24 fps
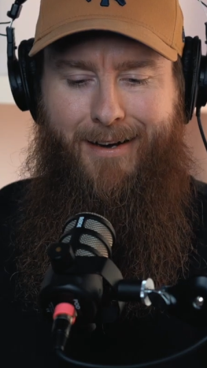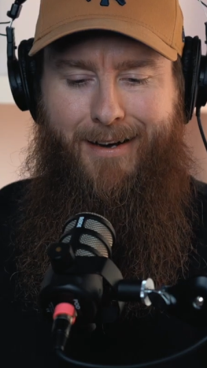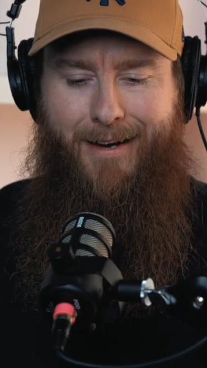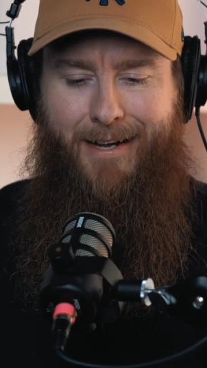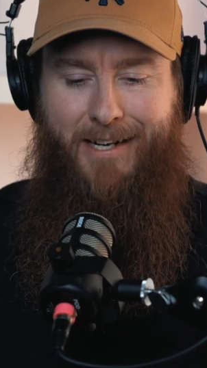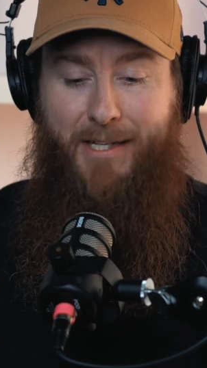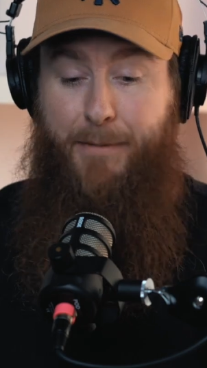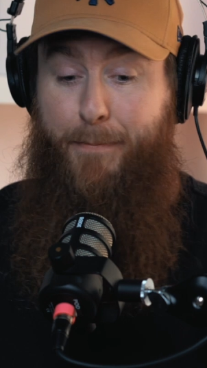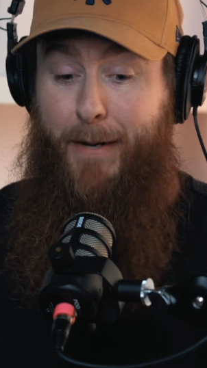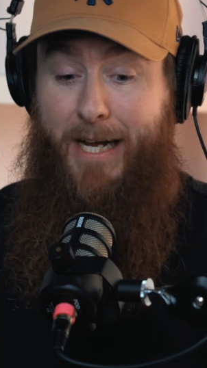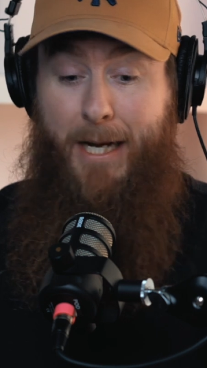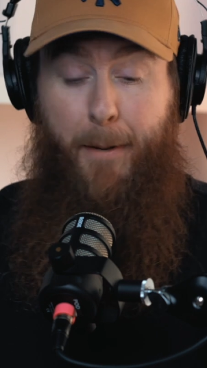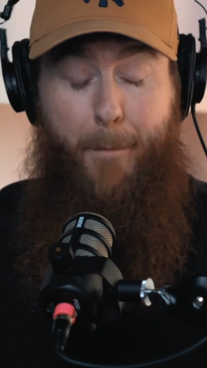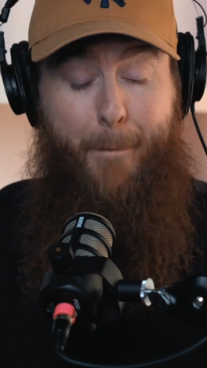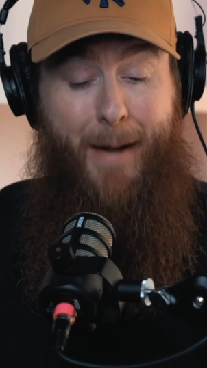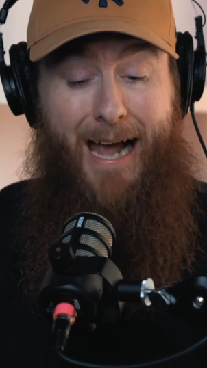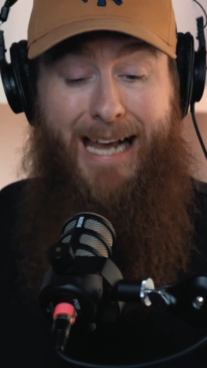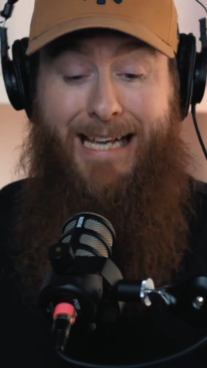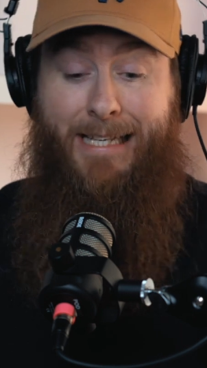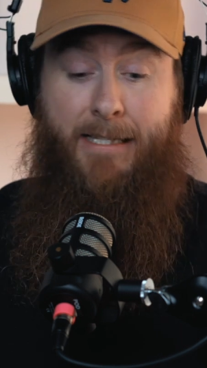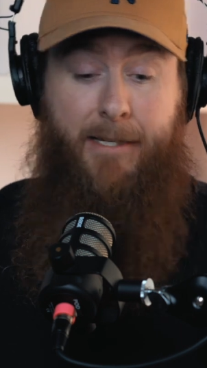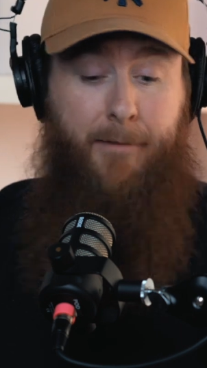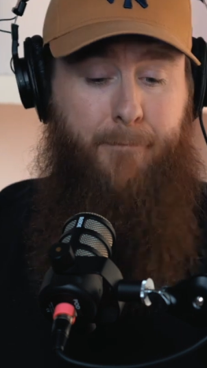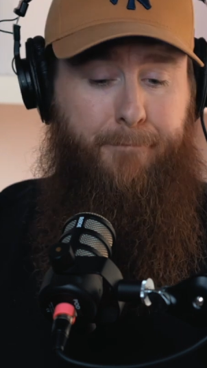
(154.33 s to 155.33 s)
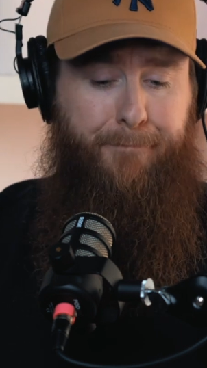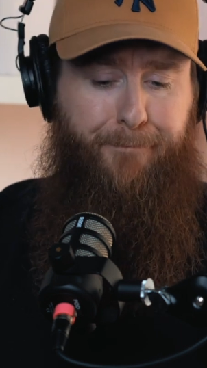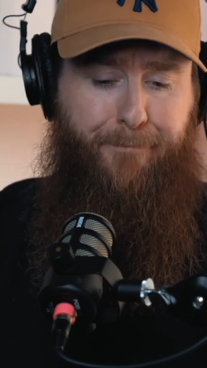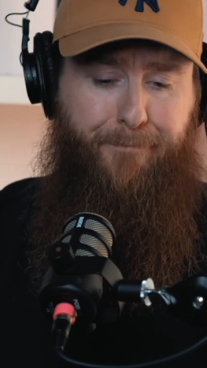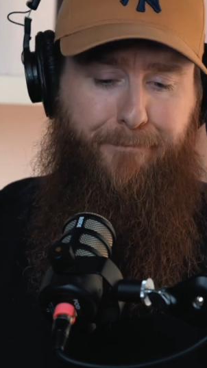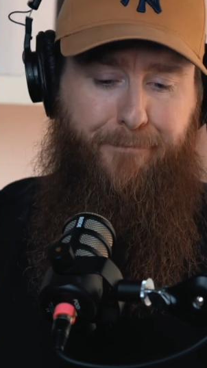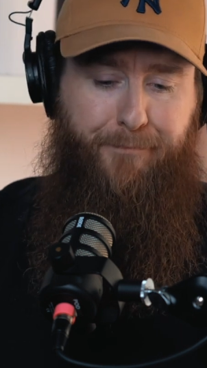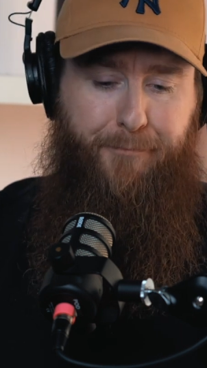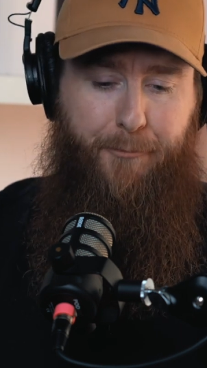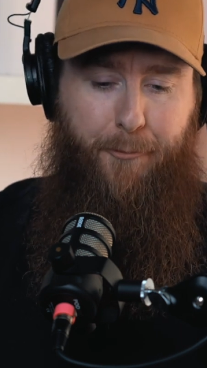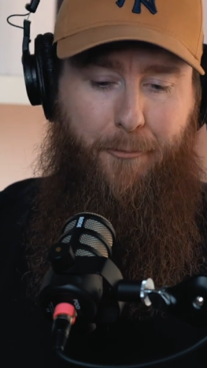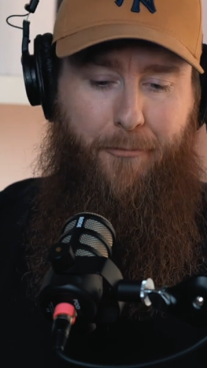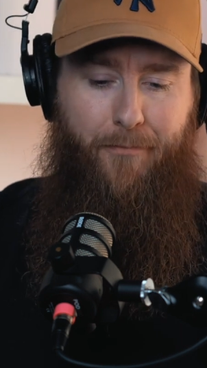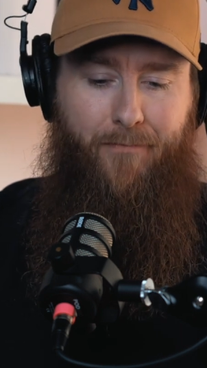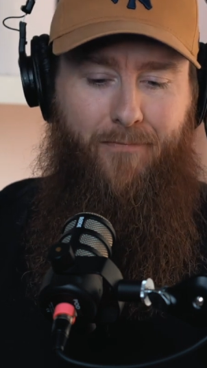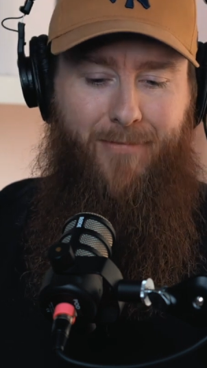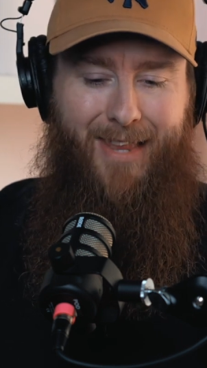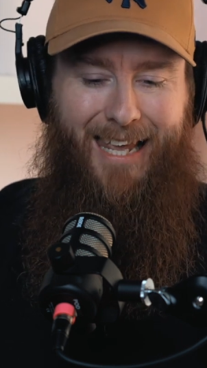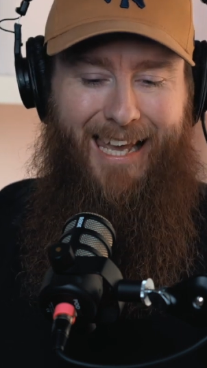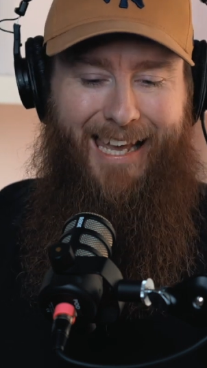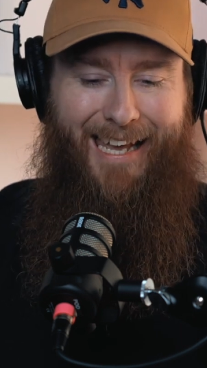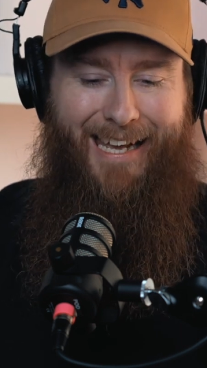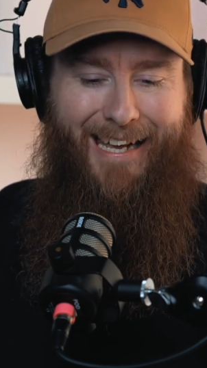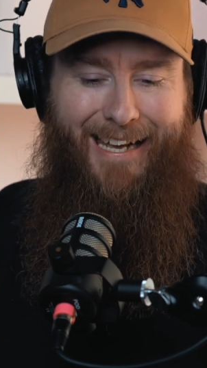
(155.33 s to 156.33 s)
and it's been amazing.
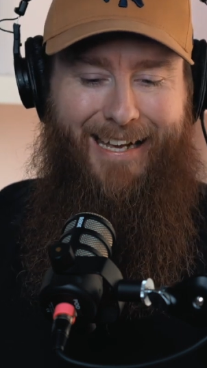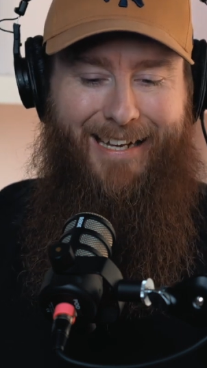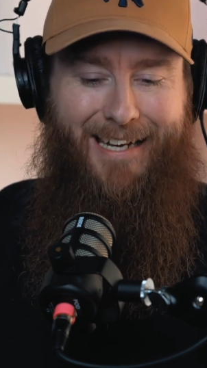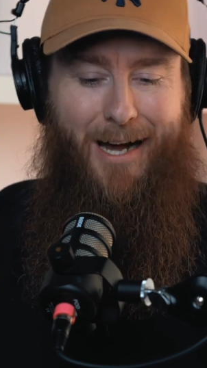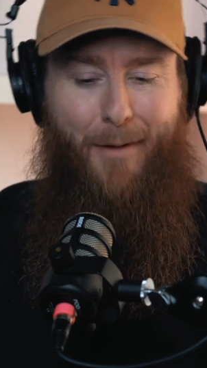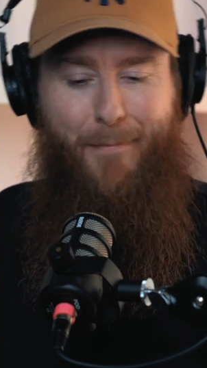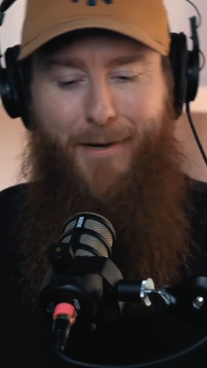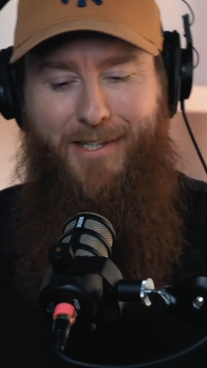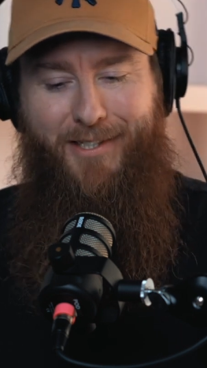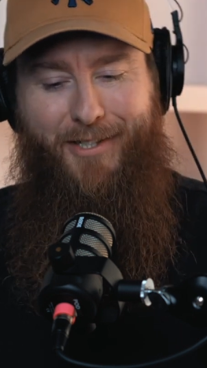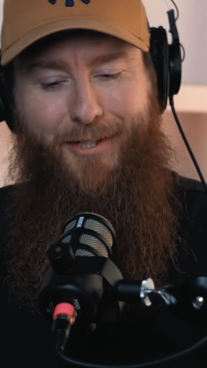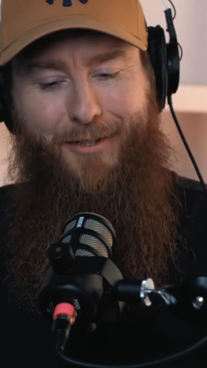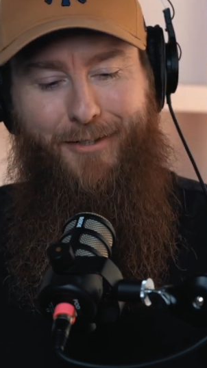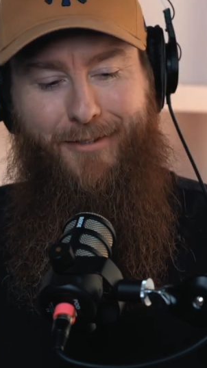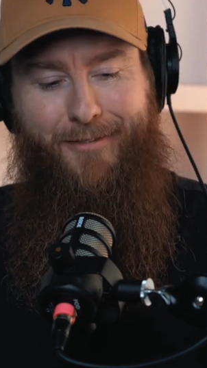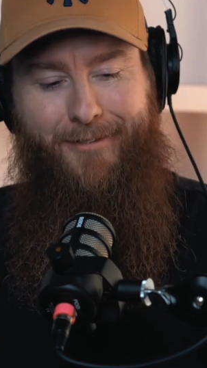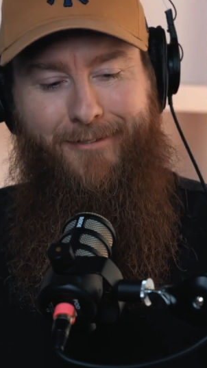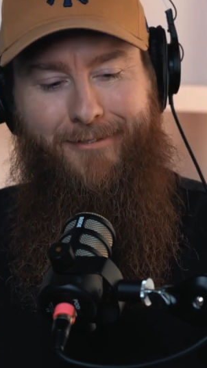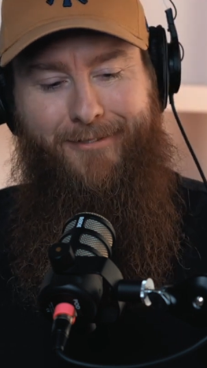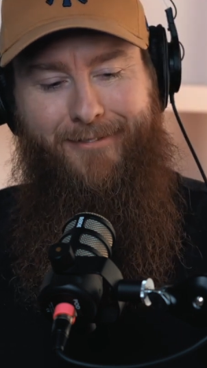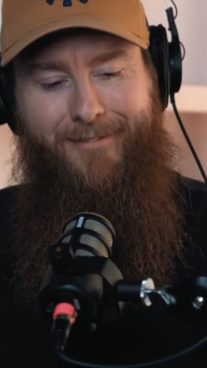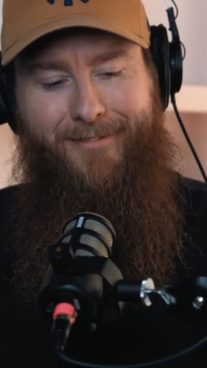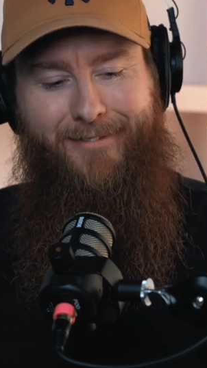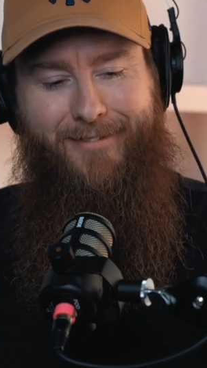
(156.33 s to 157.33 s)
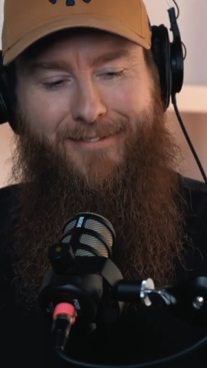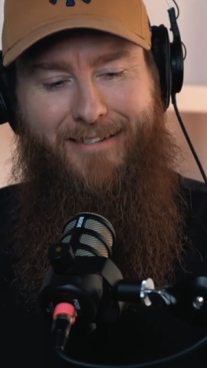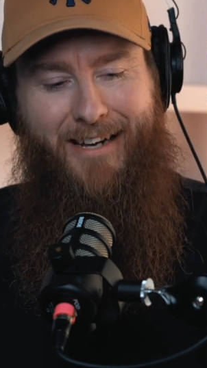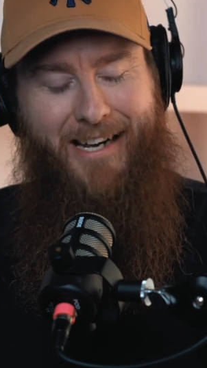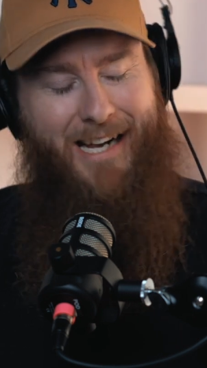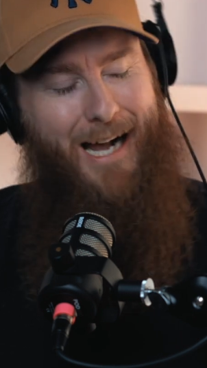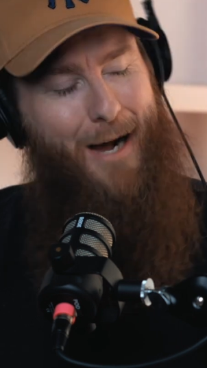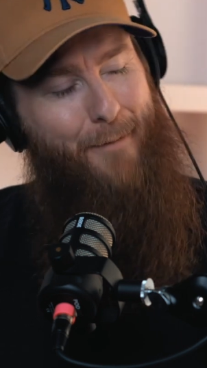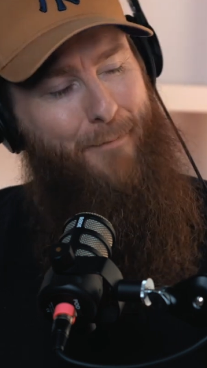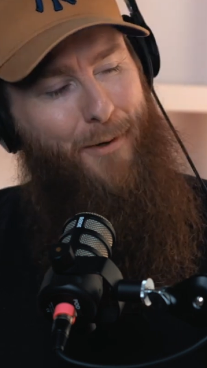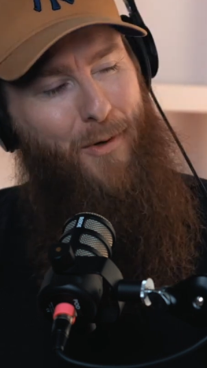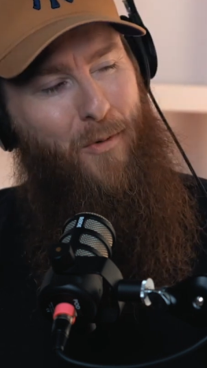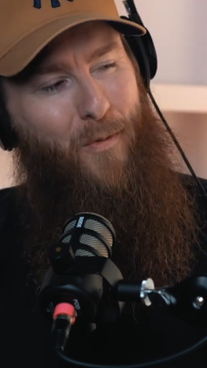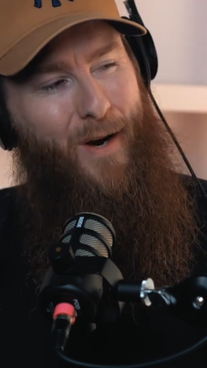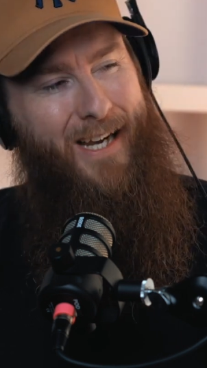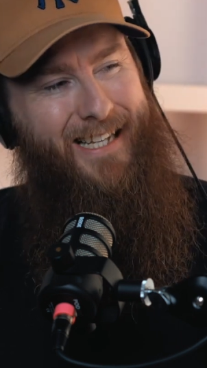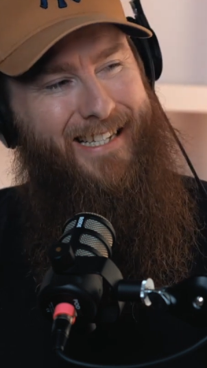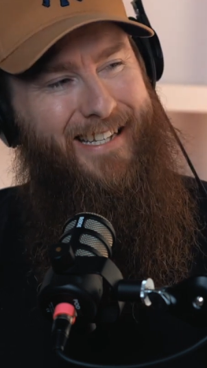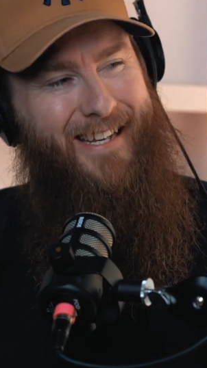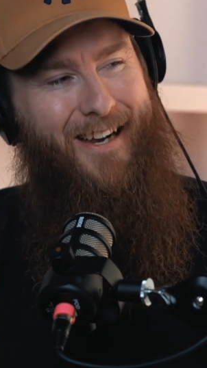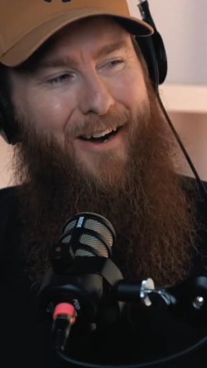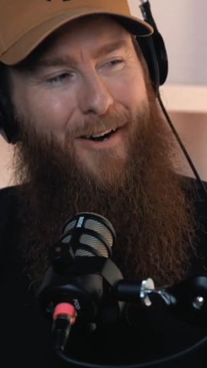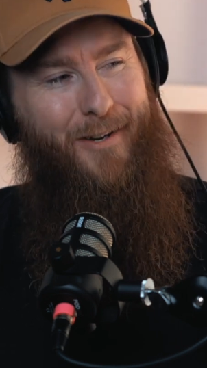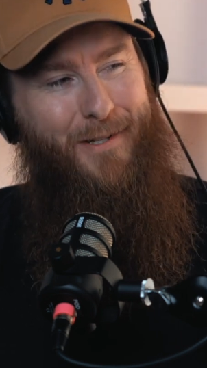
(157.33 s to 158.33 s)
And up until a couple of
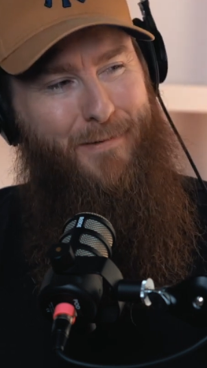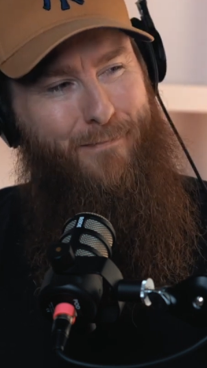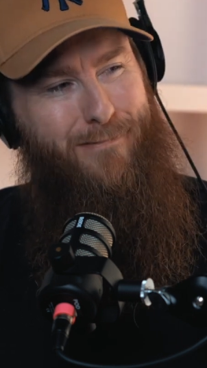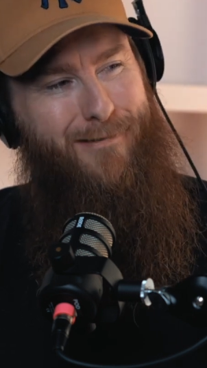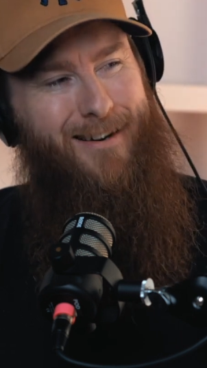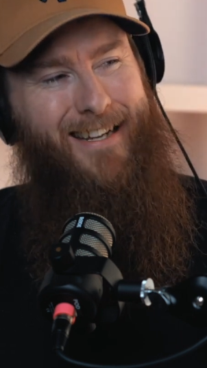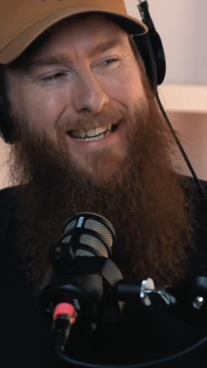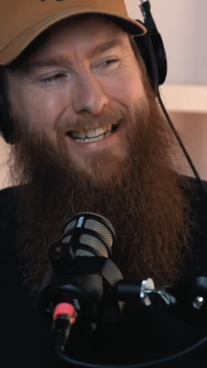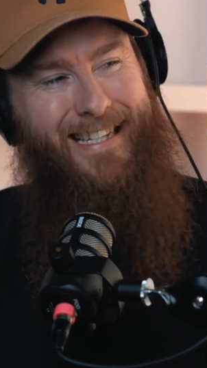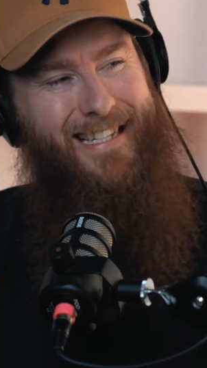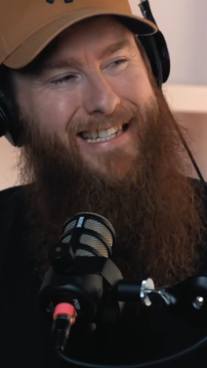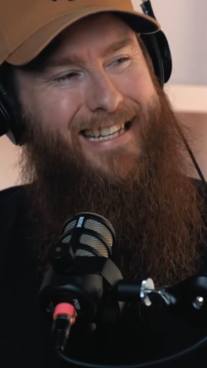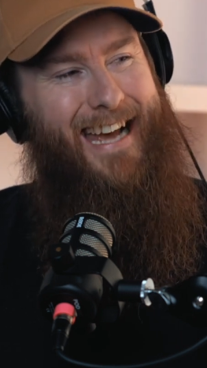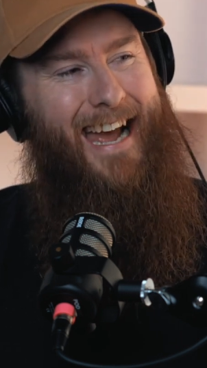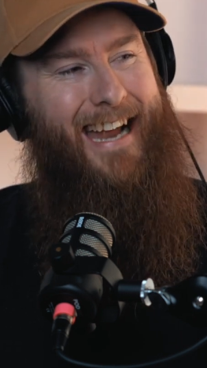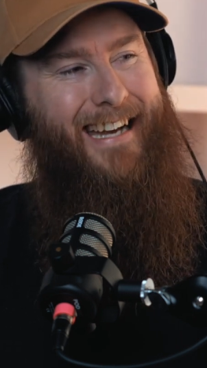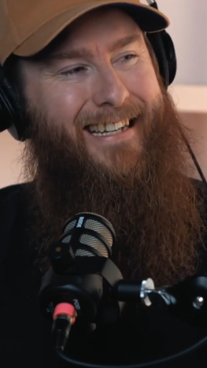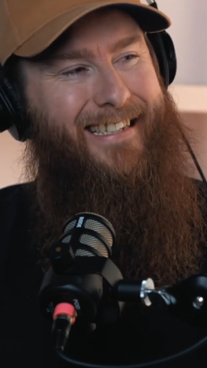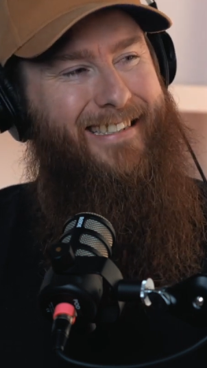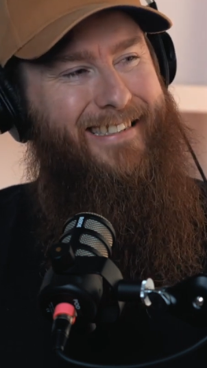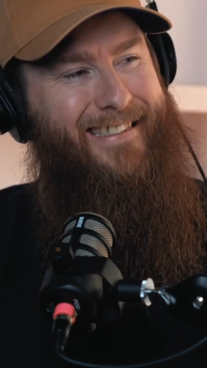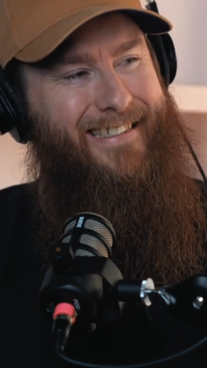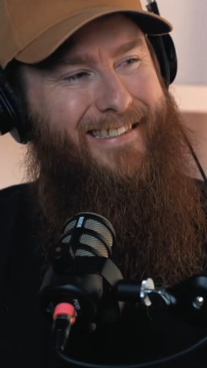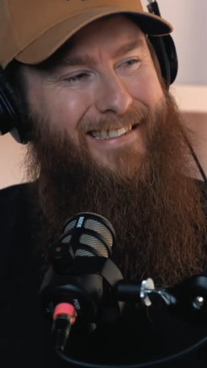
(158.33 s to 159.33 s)
weeks ago, I was pretty content.